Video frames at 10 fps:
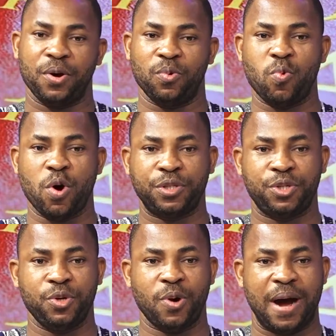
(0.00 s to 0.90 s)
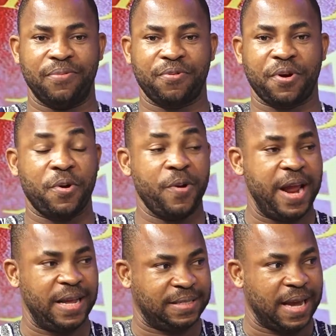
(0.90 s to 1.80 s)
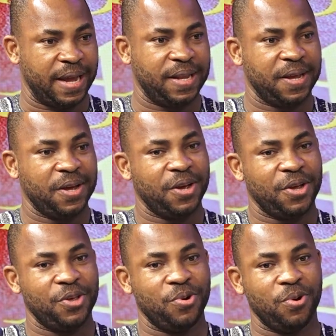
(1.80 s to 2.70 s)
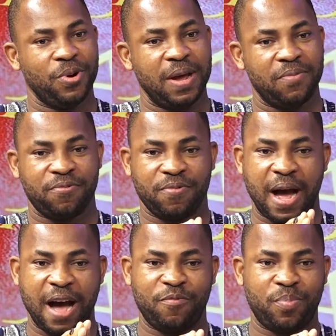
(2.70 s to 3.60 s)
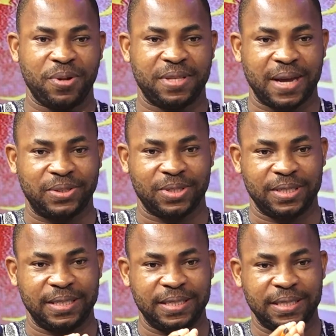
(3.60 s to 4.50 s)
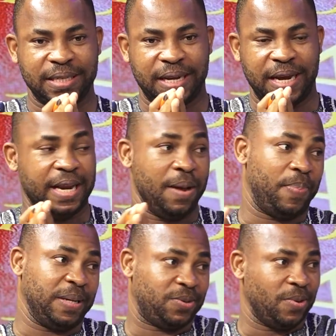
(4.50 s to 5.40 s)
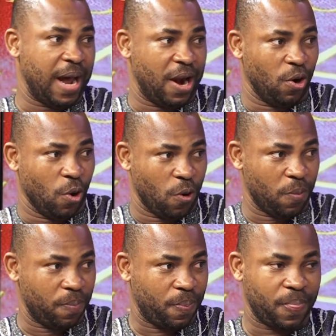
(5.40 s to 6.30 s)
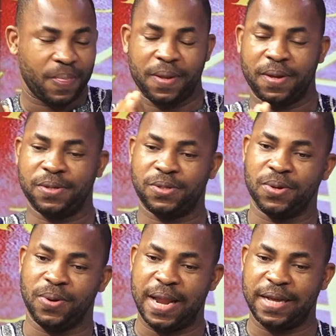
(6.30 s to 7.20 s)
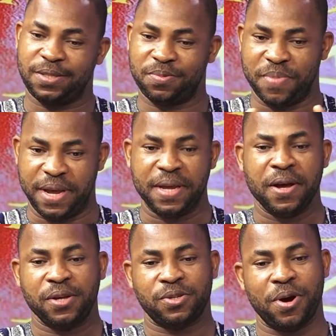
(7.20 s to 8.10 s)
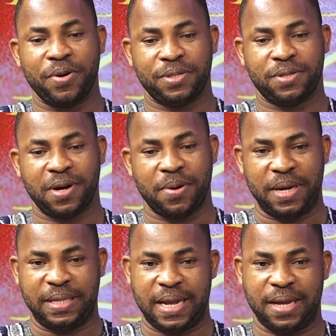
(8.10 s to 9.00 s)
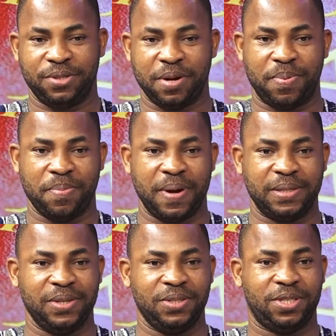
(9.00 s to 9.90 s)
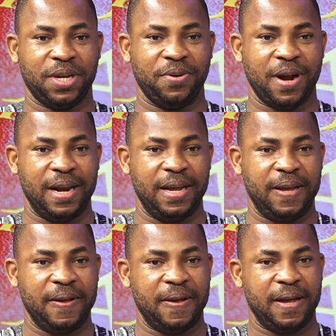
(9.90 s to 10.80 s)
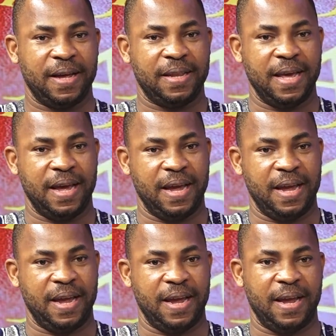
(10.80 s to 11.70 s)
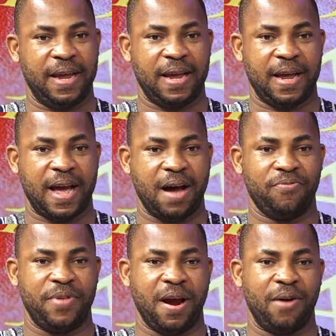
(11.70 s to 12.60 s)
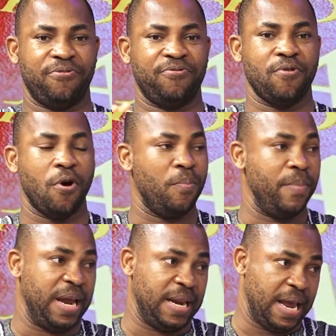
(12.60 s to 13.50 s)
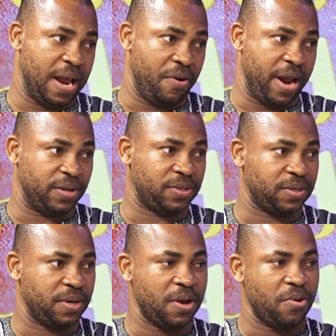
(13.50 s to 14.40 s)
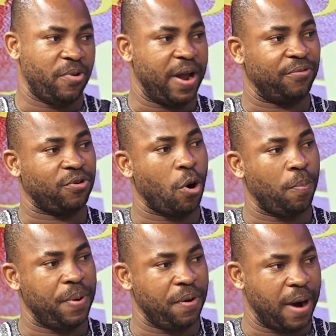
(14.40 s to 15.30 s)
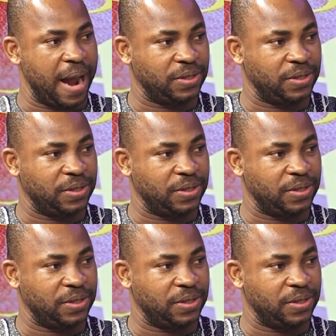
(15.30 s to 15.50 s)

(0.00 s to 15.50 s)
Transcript: what you have created, you would have protection in a particular law. So so when we talk about intellectual property, generally there are four main areas. We have copyright,